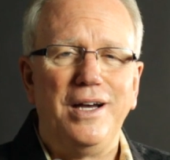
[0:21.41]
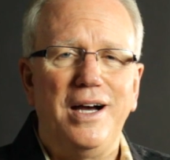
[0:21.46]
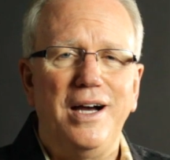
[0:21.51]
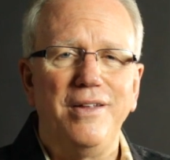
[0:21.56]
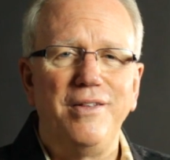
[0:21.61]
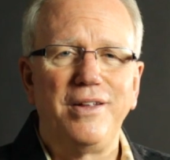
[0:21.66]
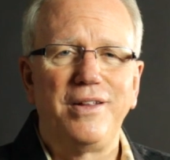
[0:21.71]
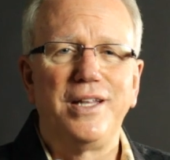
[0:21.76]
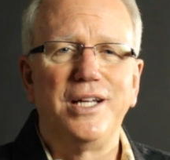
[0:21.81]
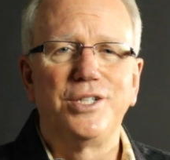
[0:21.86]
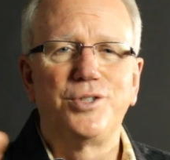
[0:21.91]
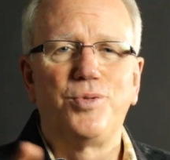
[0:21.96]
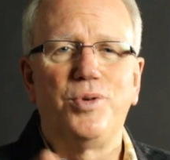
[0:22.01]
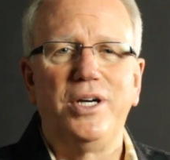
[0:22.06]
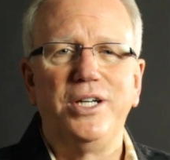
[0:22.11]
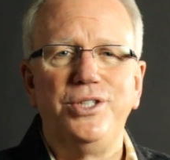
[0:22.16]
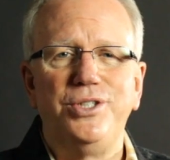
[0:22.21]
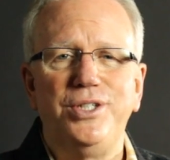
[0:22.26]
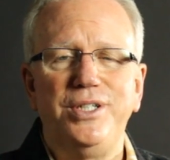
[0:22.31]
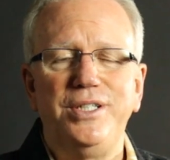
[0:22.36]
I think that's
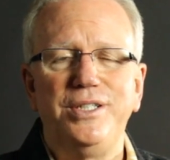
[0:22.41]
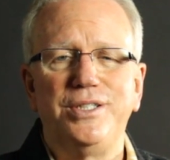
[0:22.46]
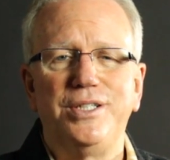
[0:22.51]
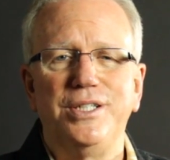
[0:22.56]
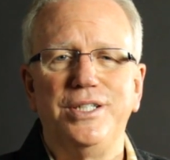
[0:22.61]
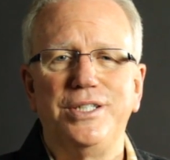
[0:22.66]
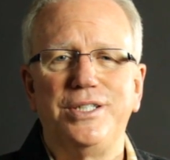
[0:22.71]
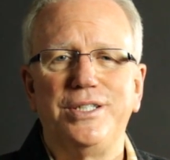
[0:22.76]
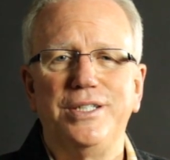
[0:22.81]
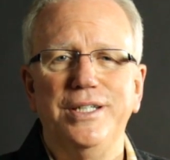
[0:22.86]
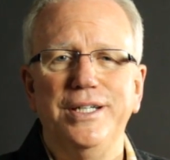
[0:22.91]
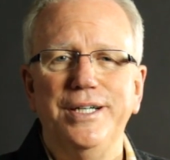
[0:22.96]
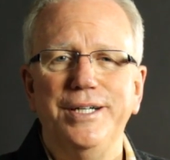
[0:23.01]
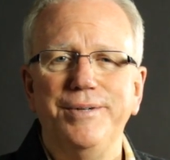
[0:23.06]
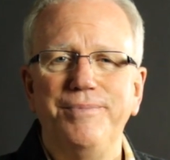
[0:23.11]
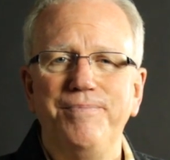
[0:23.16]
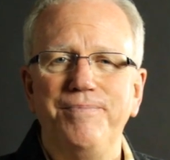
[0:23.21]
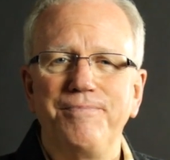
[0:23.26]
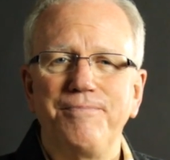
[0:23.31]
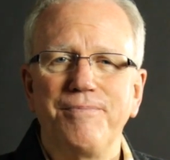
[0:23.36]
why Jesus
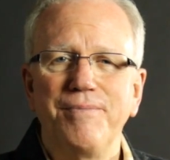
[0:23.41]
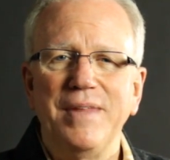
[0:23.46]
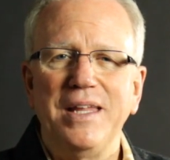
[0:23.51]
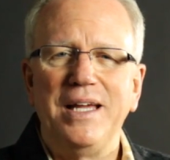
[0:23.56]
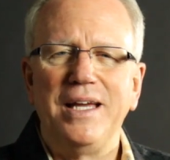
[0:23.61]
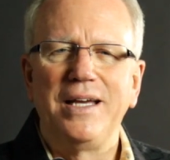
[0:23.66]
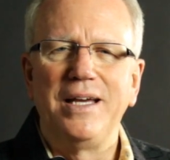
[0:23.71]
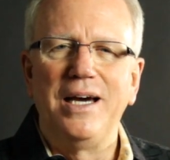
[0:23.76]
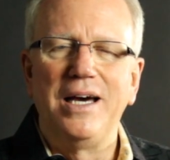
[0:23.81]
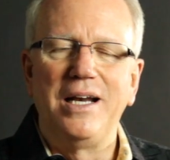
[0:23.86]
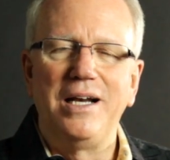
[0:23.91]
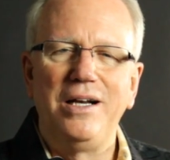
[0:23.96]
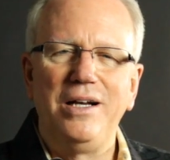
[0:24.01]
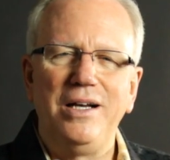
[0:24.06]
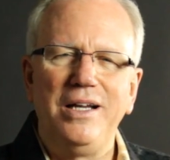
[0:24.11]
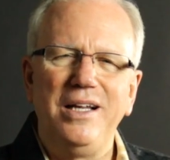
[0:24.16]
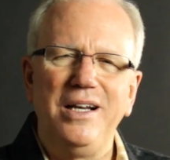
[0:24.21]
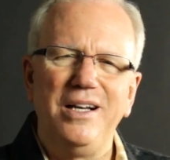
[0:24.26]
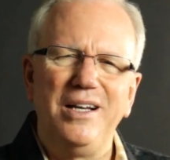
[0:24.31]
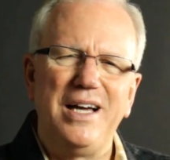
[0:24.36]
got a
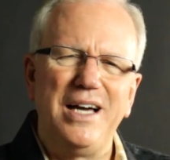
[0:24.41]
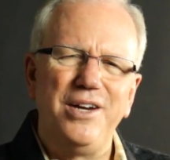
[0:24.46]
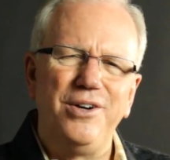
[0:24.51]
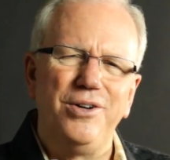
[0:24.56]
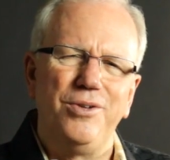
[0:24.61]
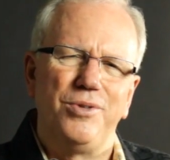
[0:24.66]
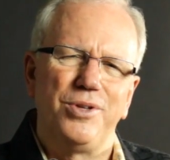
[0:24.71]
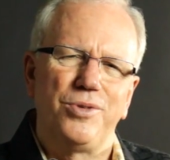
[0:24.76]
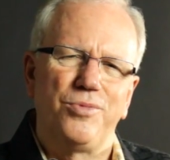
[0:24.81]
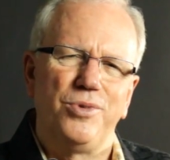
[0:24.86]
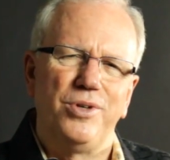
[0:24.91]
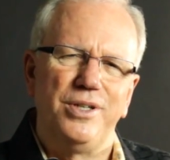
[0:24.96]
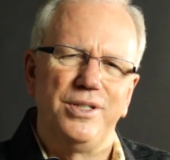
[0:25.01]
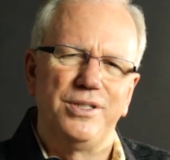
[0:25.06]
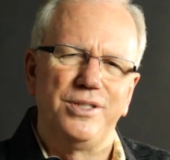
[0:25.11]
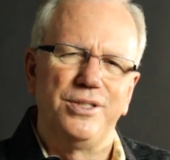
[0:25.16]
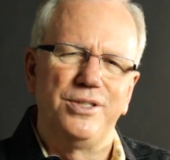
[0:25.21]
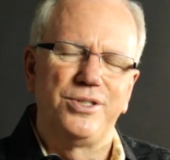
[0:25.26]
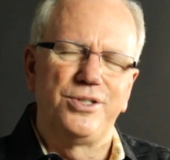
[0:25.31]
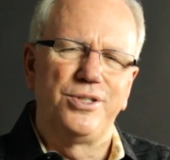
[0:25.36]
little, I don't know what the word
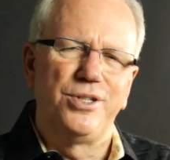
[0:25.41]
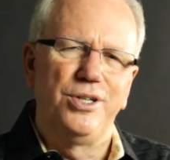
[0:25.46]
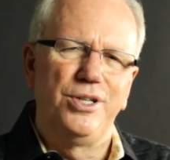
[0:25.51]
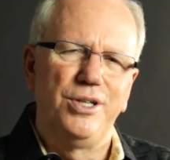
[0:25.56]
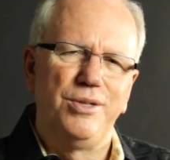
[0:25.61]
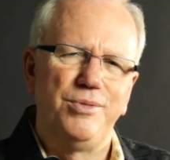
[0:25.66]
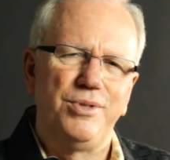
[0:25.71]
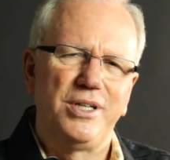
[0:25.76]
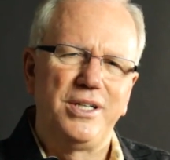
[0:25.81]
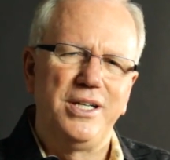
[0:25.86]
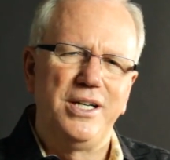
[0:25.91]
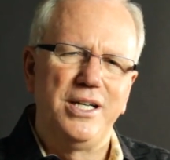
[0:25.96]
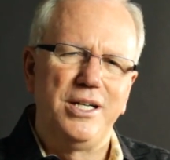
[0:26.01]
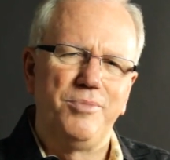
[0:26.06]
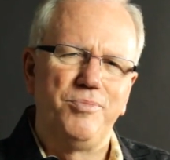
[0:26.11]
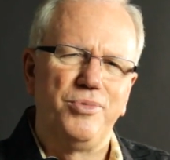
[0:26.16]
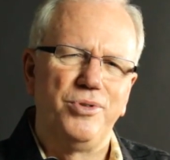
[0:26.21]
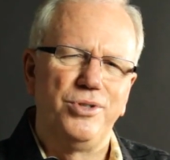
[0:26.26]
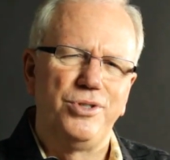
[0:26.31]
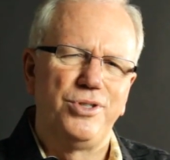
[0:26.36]
is, disturbed or kind
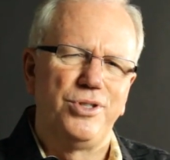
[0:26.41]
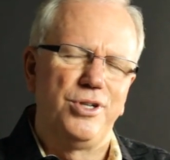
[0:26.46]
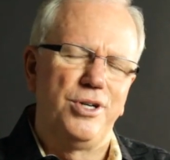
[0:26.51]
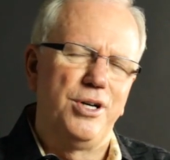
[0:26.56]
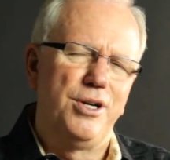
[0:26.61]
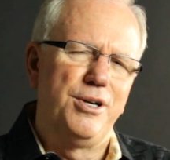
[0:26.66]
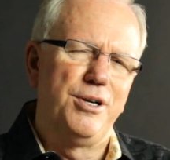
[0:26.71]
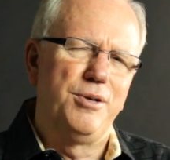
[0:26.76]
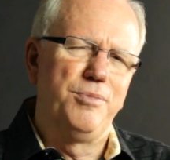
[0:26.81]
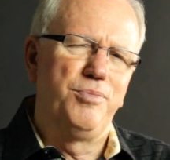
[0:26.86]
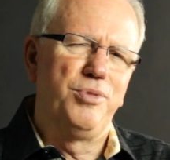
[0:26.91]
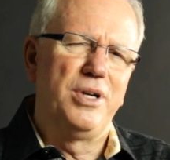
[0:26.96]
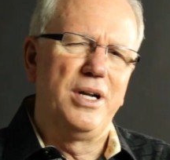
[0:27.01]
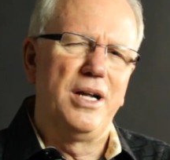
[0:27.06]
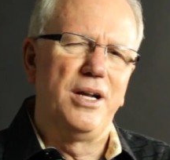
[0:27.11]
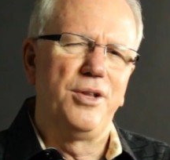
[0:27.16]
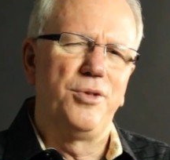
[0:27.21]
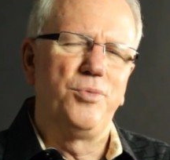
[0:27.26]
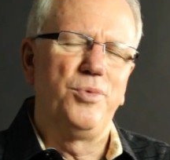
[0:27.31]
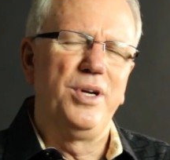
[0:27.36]
of perturbed, put
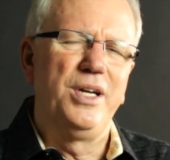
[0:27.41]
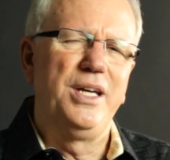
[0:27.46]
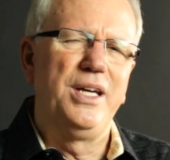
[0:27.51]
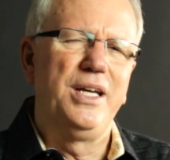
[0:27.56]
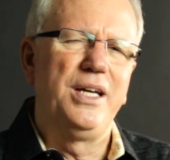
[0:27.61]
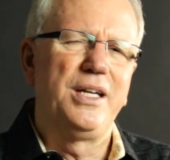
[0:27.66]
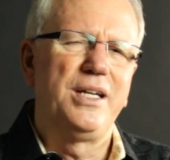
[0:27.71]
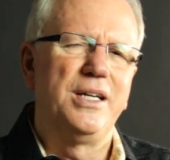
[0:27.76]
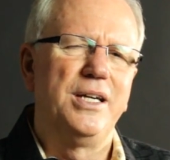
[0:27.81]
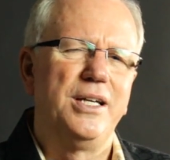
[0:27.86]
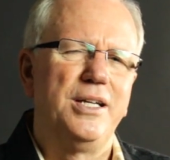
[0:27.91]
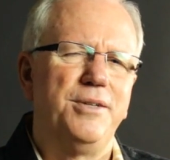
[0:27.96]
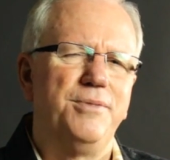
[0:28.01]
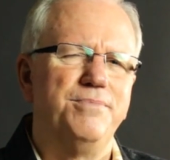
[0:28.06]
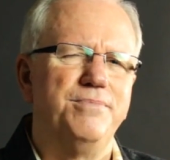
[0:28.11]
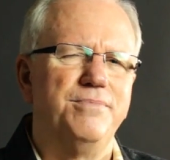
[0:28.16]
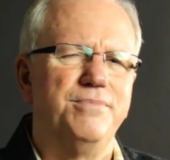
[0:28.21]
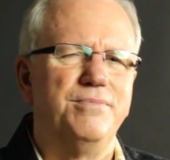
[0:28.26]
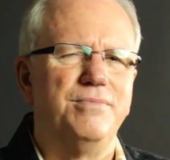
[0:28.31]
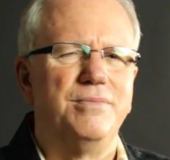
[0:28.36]
out of the way, kind
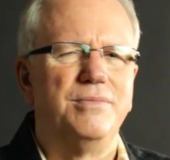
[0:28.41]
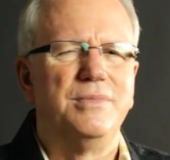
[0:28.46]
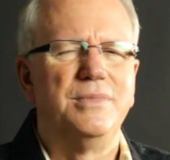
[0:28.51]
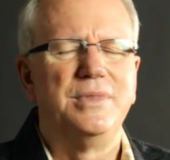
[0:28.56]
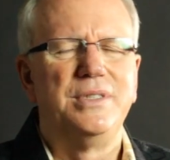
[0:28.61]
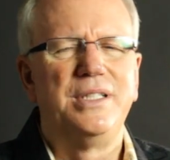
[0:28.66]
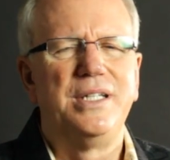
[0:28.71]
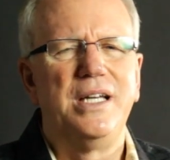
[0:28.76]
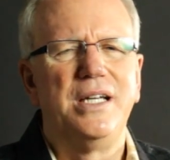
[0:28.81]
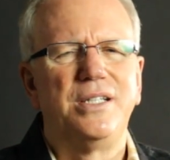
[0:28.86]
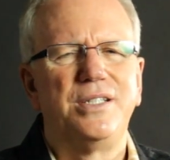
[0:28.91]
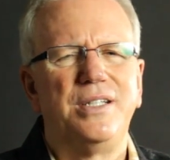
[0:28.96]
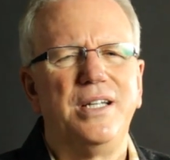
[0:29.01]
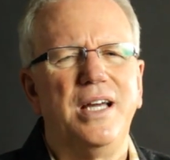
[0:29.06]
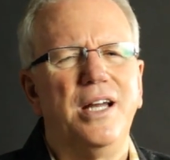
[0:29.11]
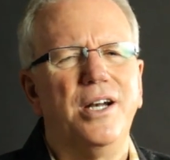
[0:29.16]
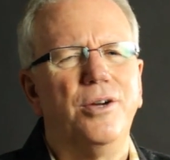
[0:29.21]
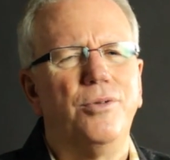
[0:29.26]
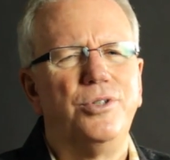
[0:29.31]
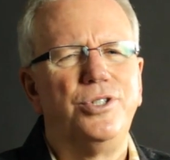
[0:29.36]
of tested.
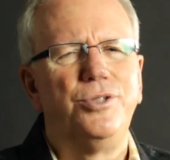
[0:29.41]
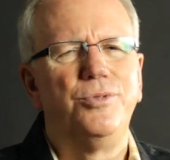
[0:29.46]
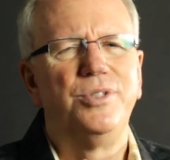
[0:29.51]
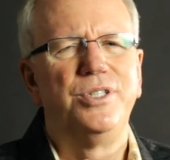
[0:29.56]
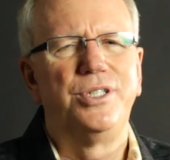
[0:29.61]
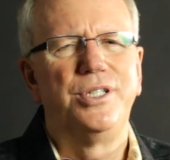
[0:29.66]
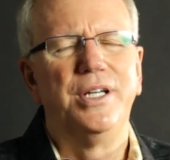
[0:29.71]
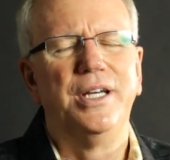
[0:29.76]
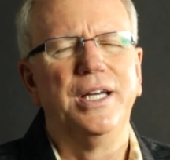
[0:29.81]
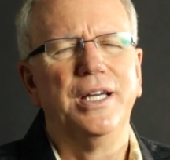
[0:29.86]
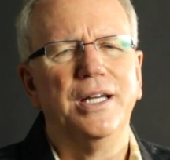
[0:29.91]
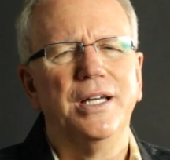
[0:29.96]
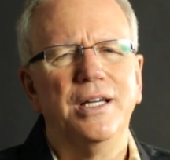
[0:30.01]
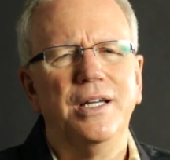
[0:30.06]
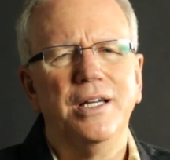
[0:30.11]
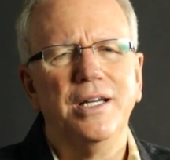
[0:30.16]
I don't know what you would say.